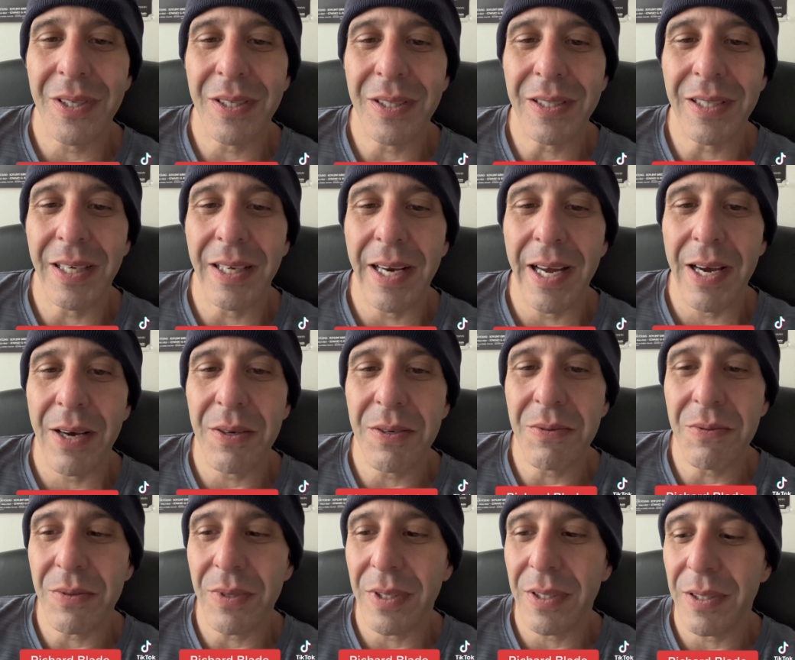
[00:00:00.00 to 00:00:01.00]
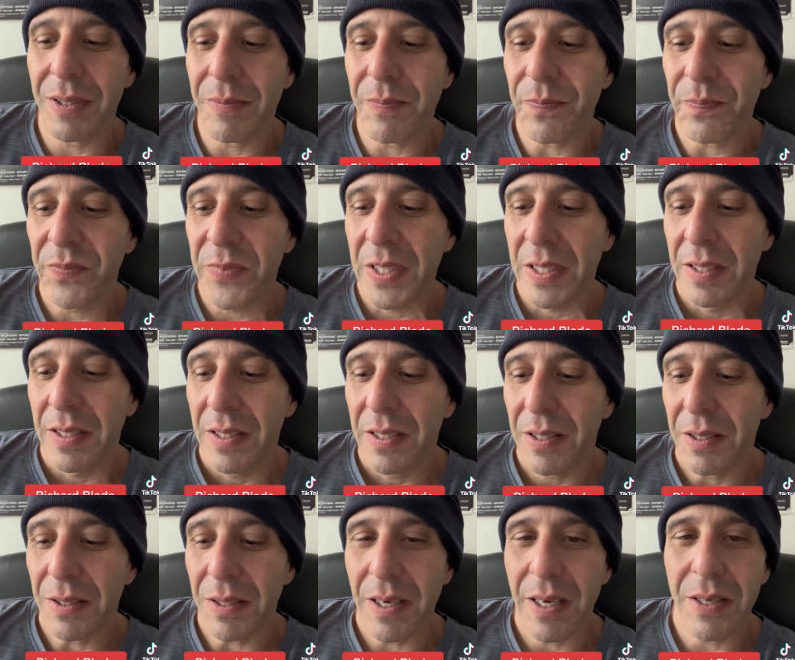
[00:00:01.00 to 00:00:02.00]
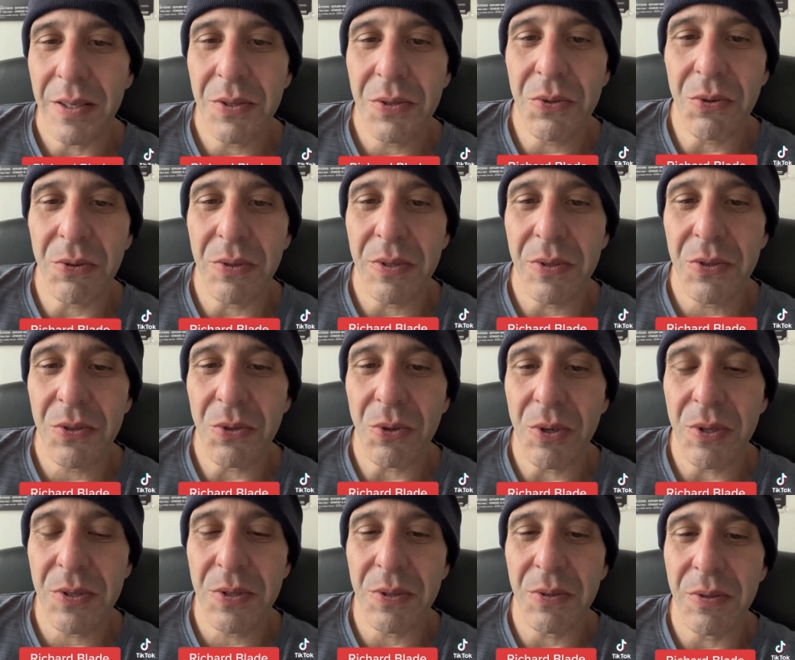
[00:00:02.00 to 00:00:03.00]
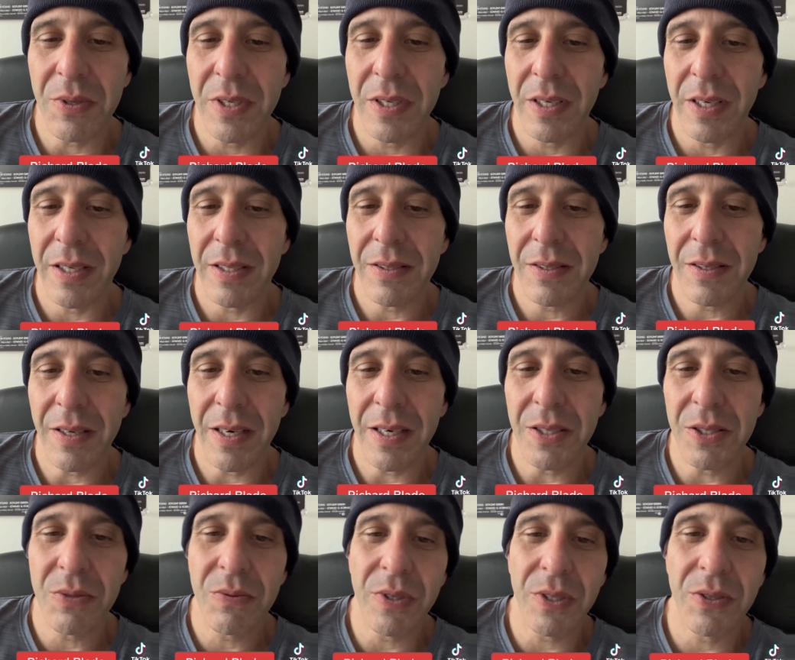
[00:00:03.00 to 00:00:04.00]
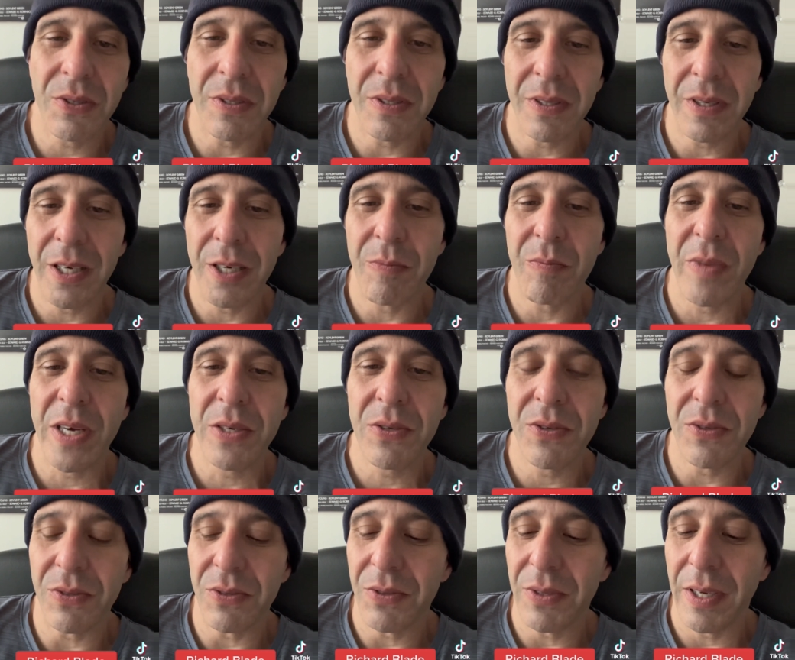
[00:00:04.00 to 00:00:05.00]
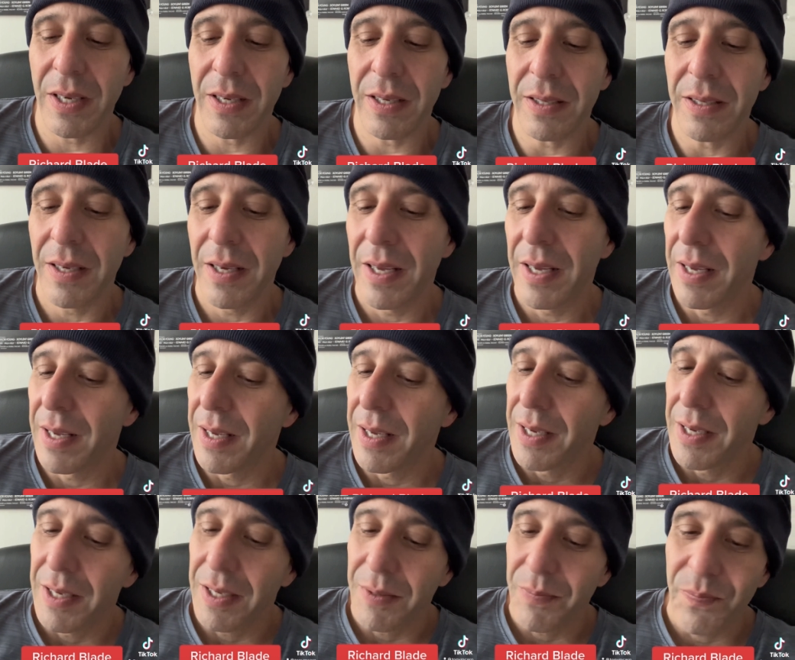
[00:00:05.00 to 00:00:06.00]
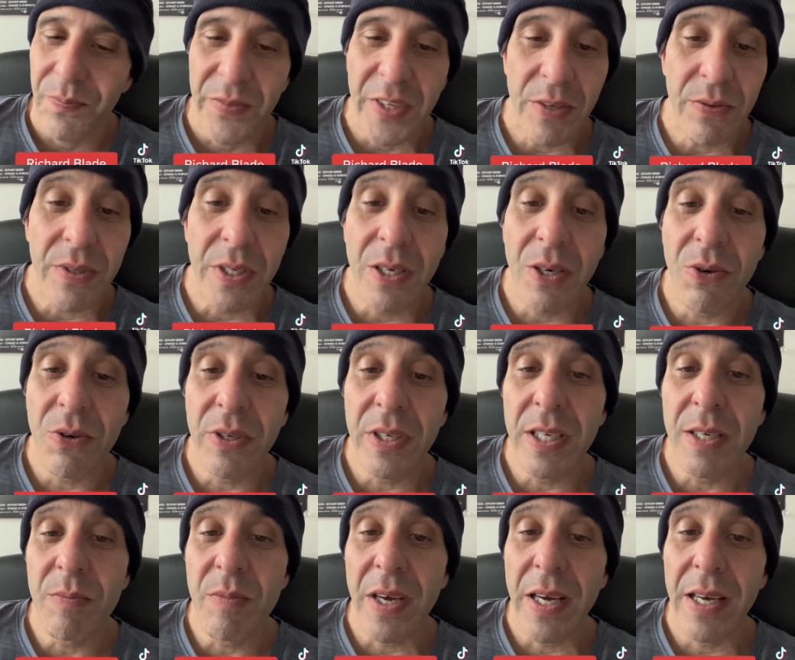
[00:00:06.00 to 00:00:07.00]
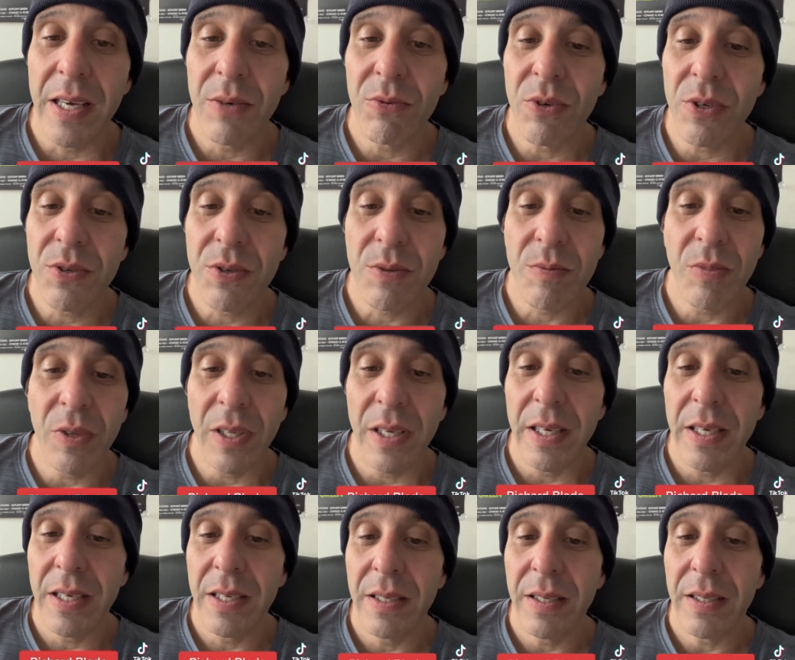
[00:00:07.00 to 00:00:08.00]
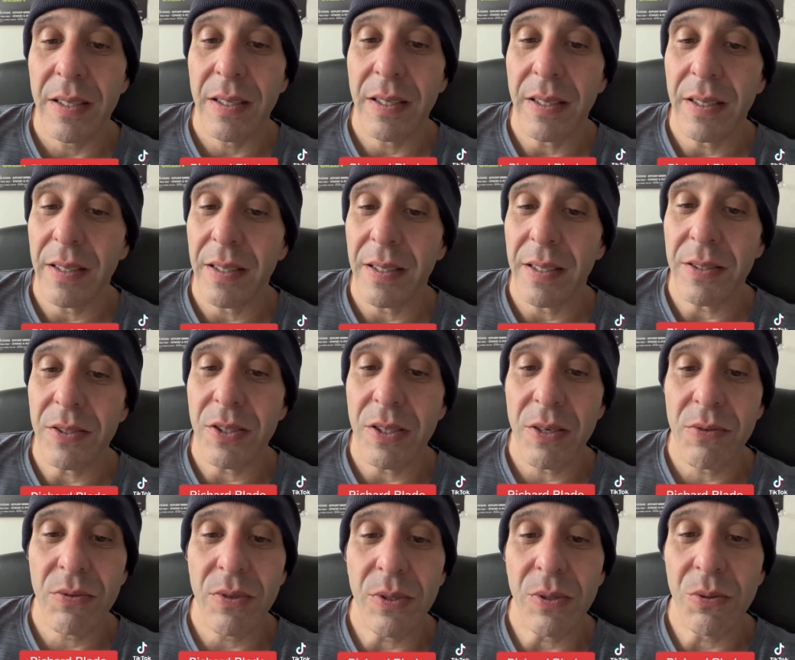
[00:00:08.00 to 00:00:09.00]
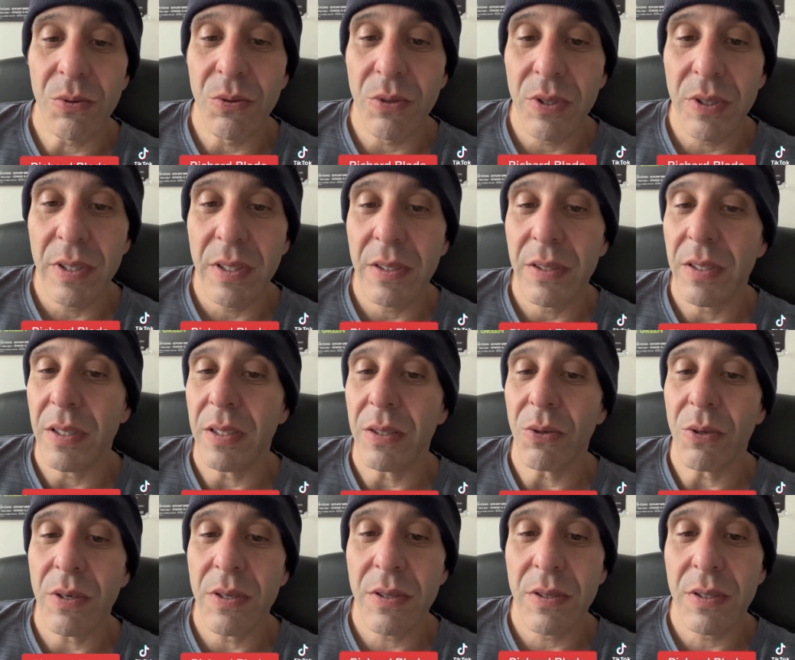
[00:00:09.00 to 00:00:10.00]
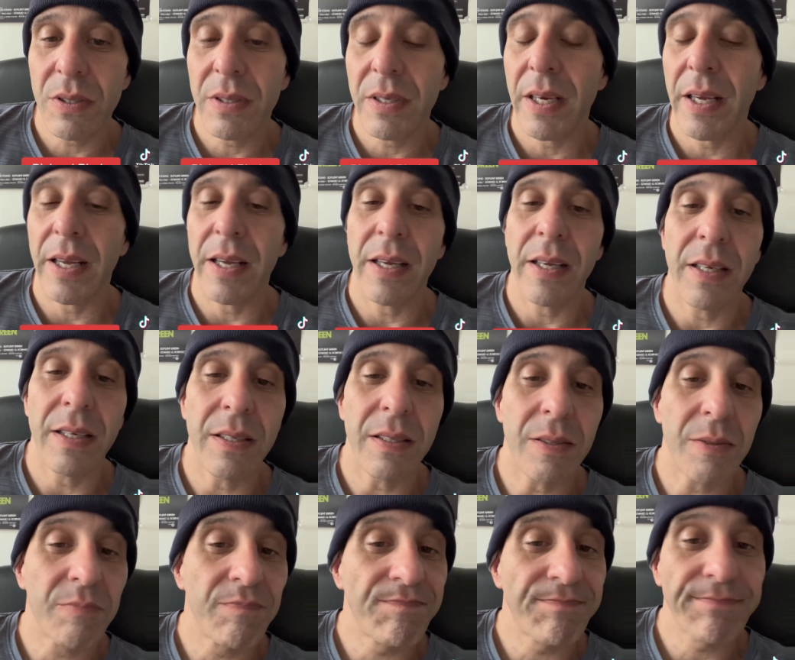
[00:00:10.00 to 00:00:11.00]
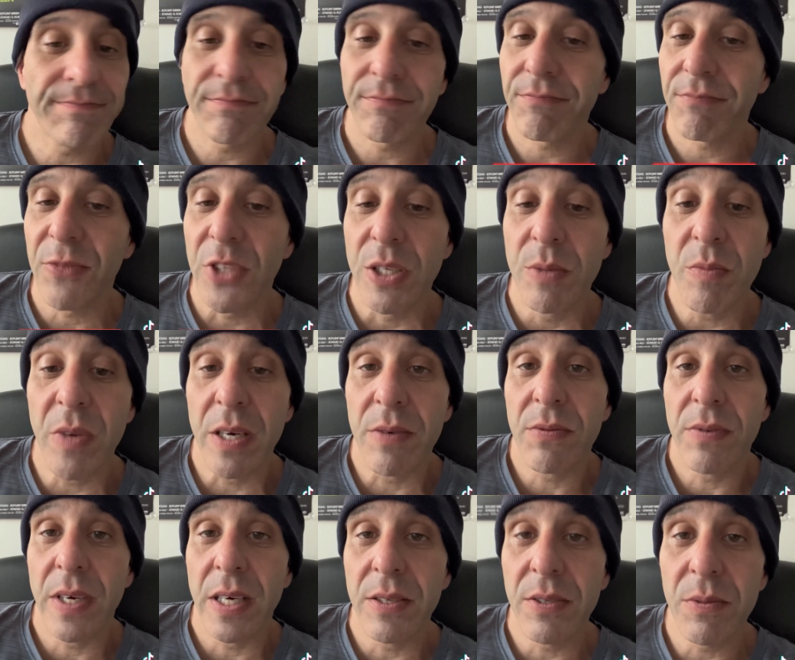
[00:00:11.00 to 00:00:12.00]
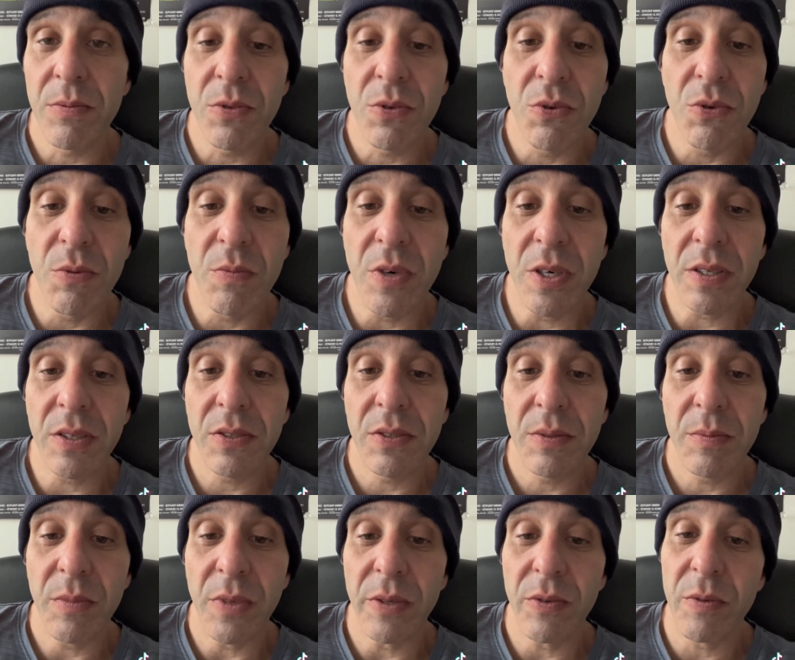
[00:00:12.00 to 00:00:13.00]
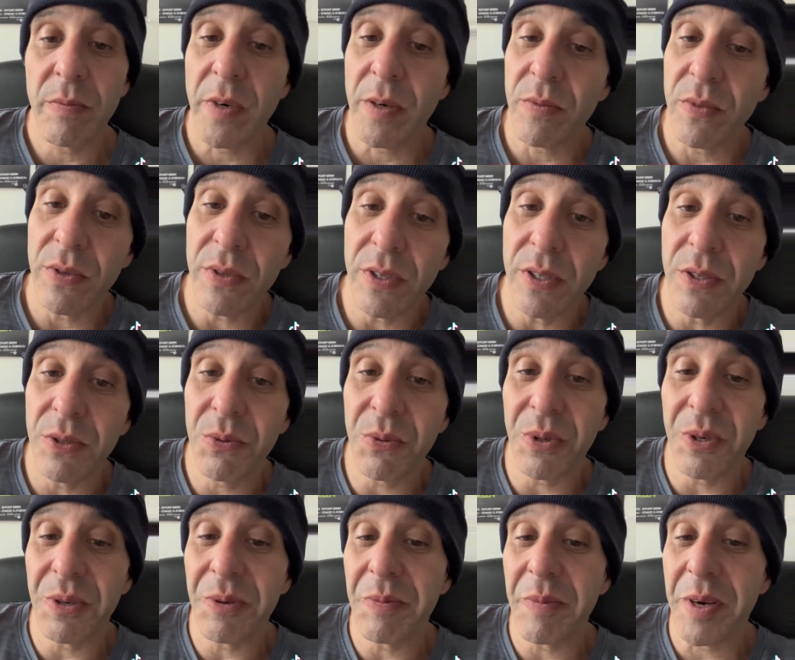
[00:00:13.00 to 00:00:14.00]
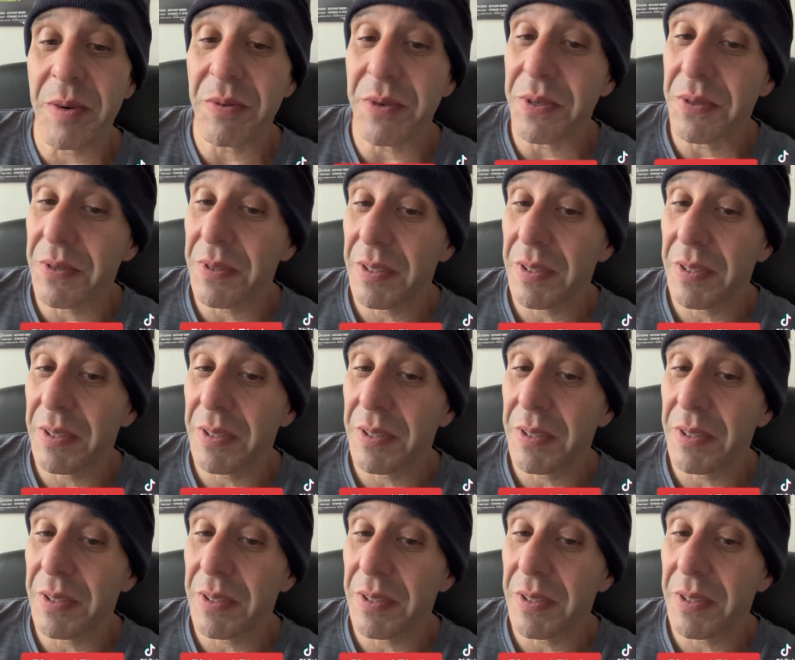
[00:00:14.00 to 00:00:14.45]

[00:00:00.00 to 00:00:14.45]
get out of a lot of sword and sorcery and science fiction type messes. And if you go on eBay, Richard Blade, Jeffrey Lord, the author, and you might find some cool books. But remember, this is the